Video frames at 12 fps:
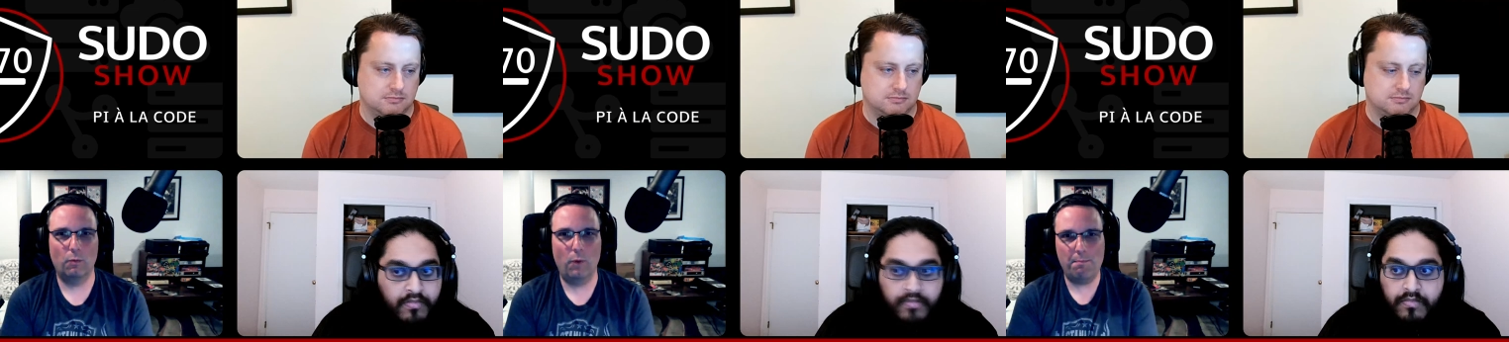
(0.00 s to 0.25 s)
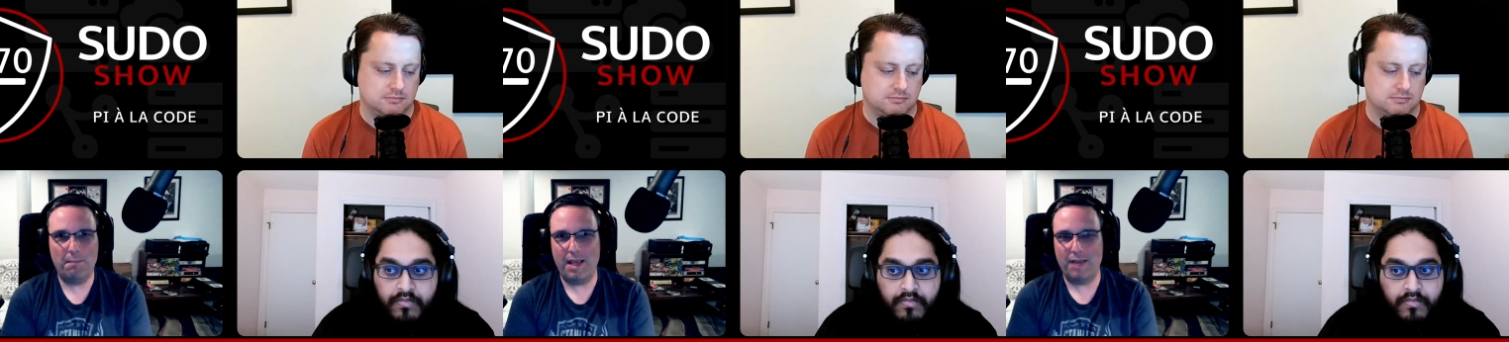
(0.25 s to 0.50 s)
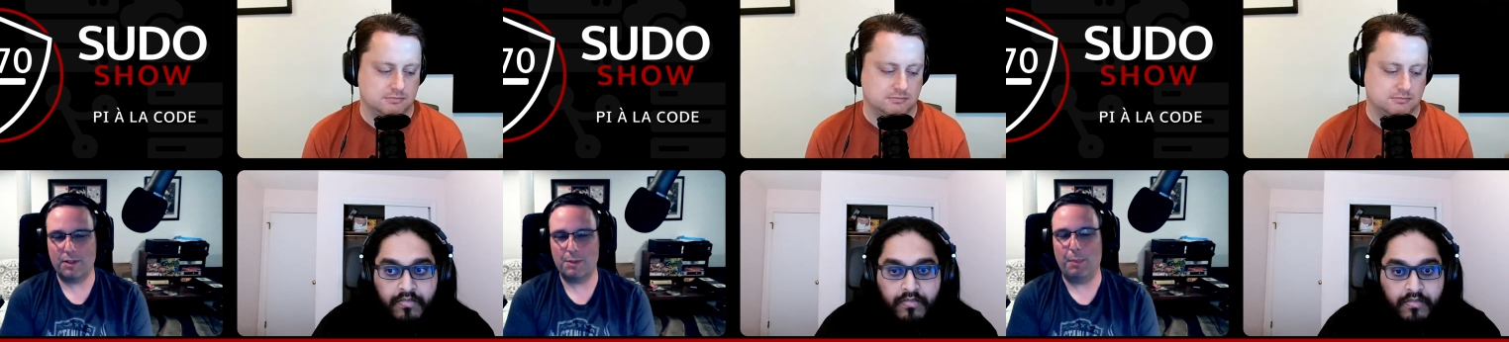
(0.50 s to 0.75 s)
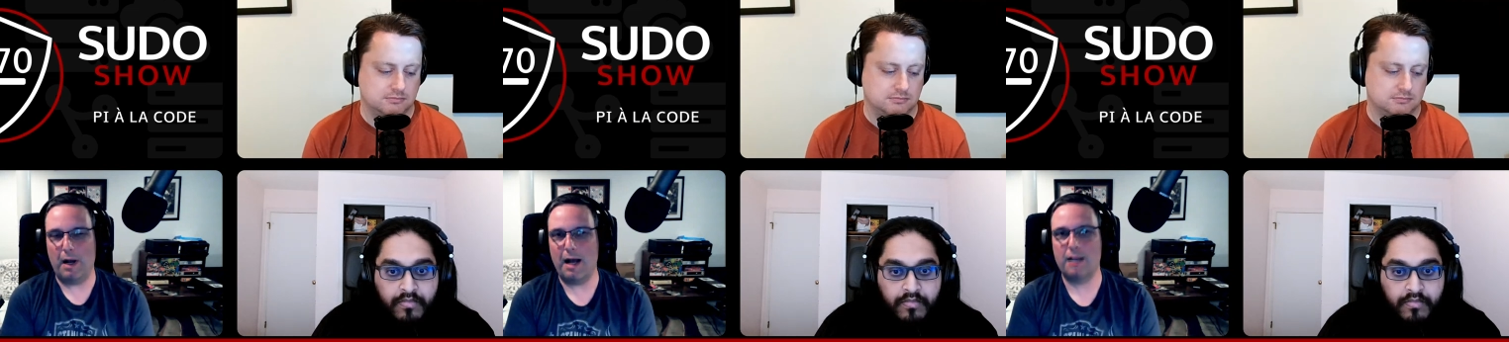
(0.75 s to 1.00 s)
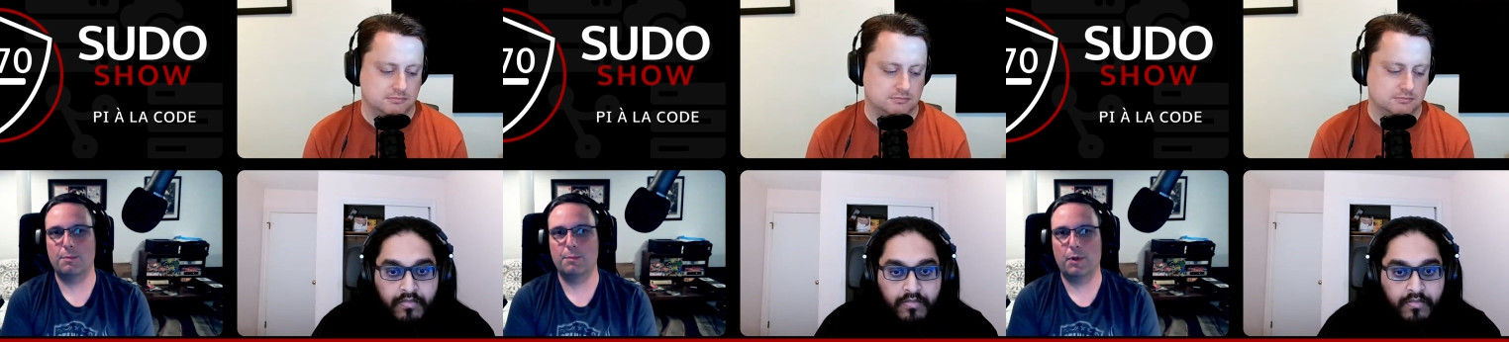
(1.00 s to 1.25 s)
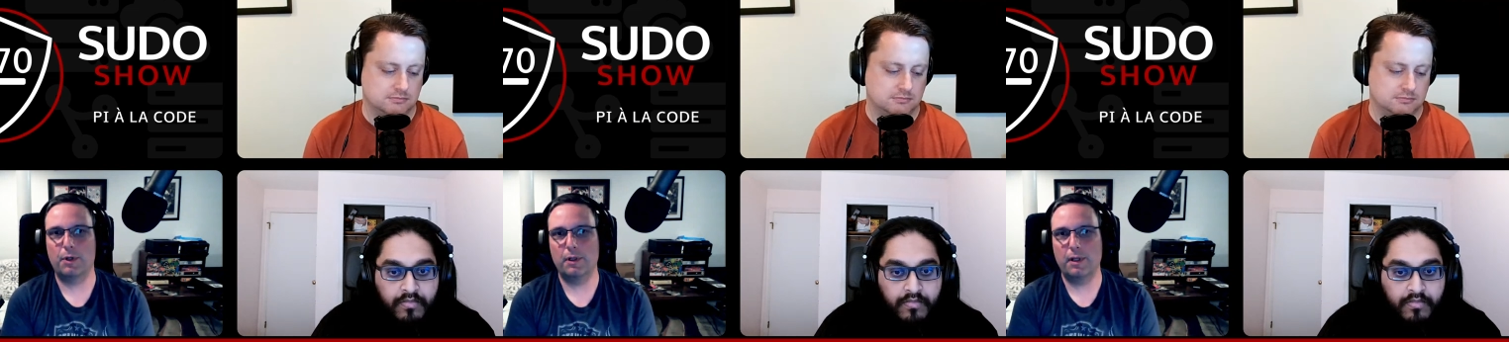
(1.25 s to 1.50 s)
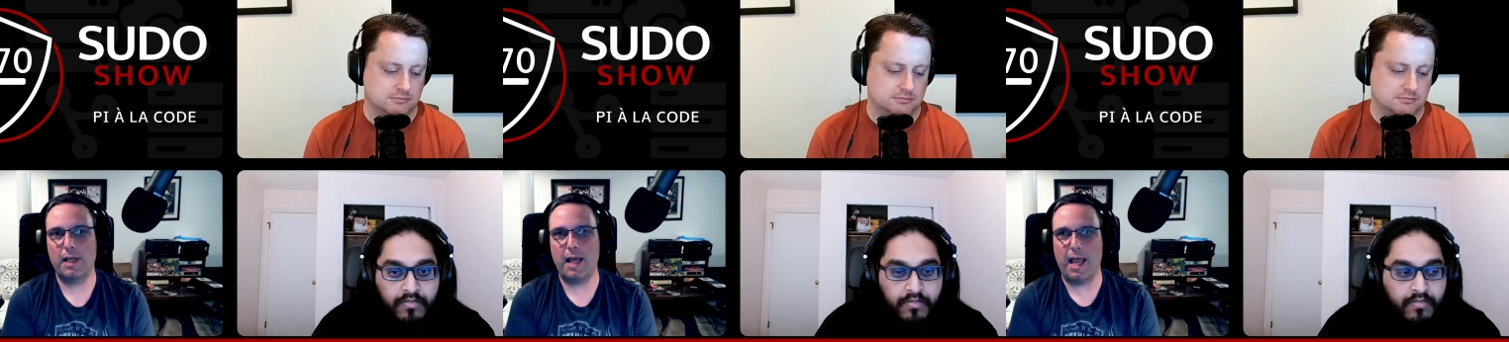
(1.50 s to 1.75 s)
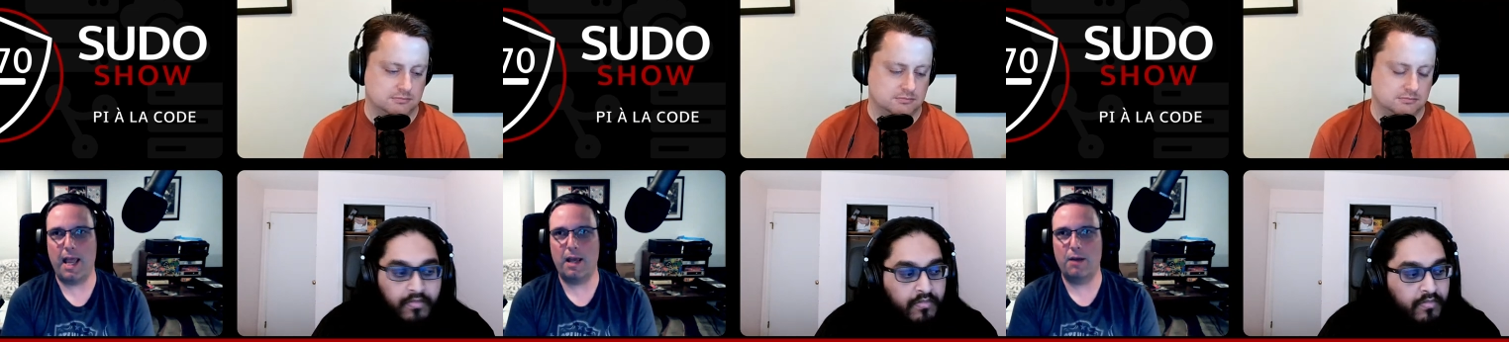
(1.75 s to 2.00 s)
Speaker 1: what made this possible
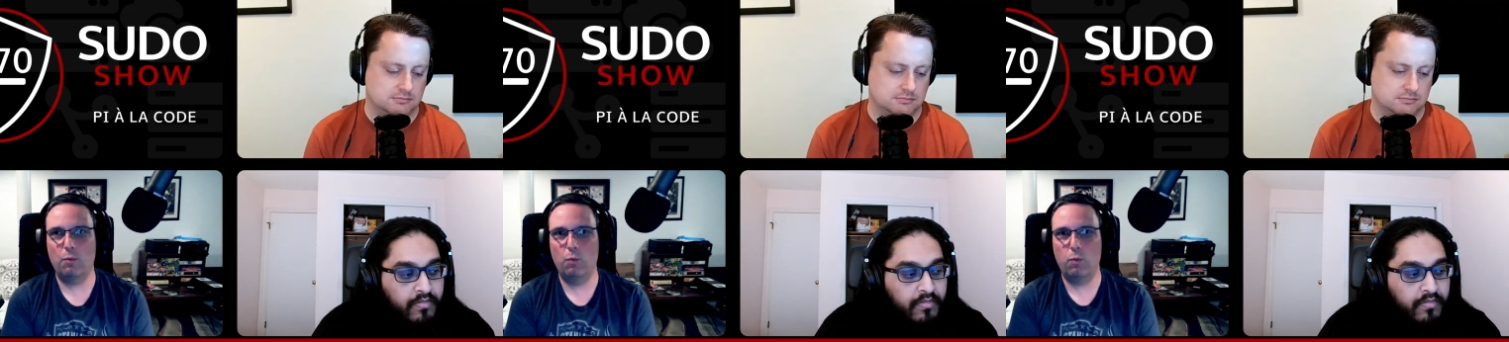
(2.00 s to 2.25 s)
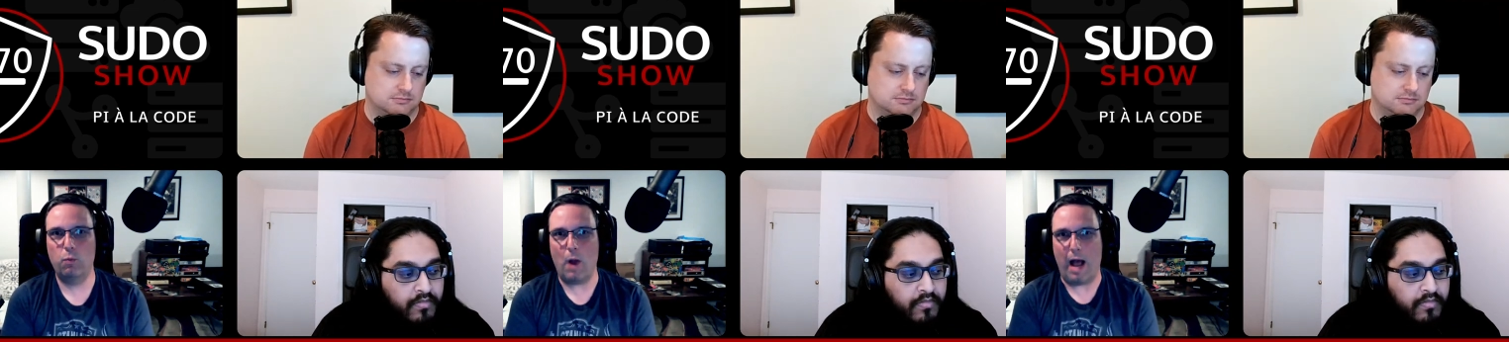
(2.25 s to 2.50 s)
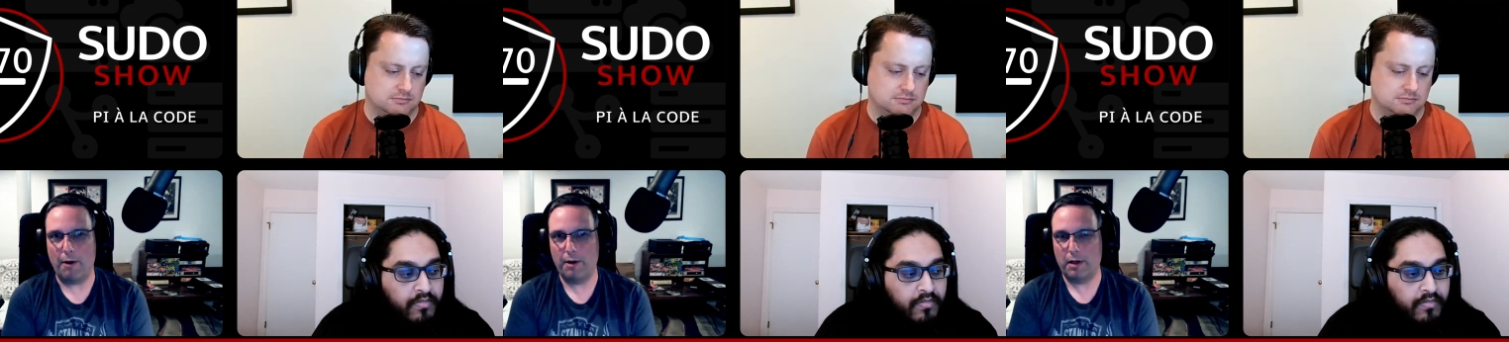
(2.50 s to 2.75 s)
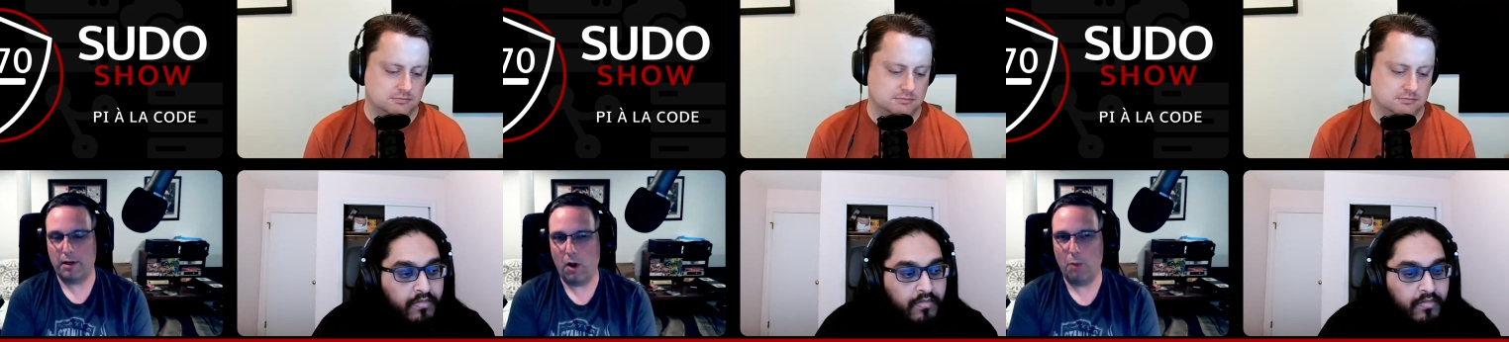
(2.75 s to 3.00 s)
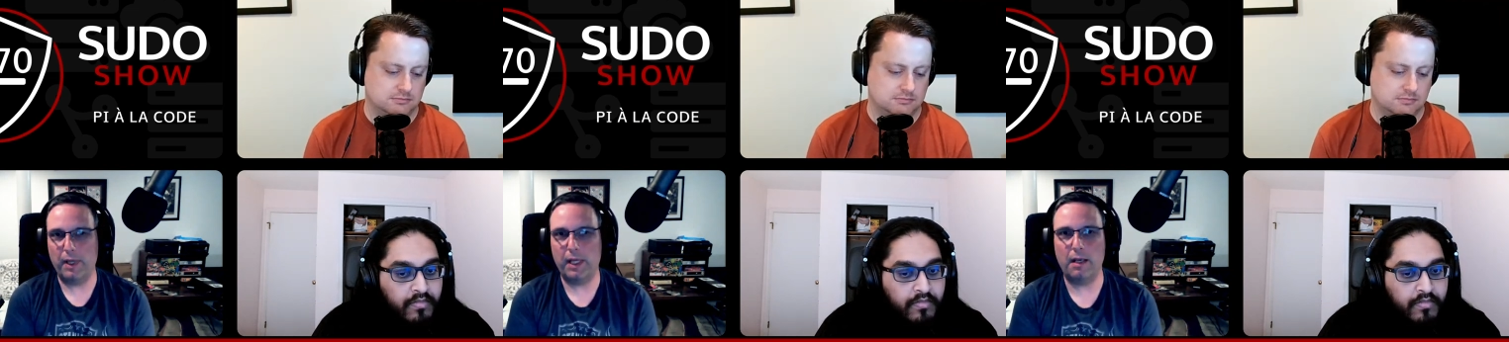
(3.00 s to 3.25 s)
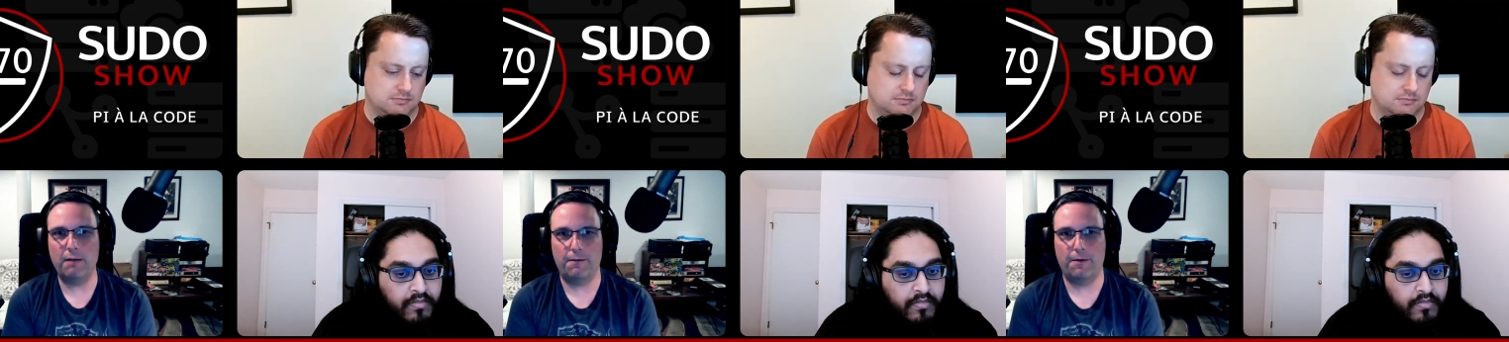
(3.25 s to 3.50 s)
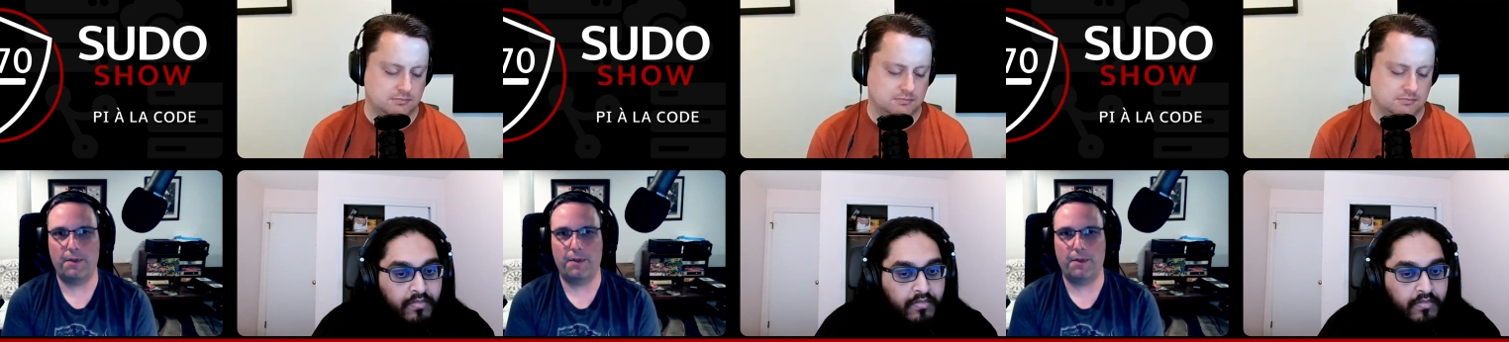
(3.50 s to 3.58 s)
and how did it all begin for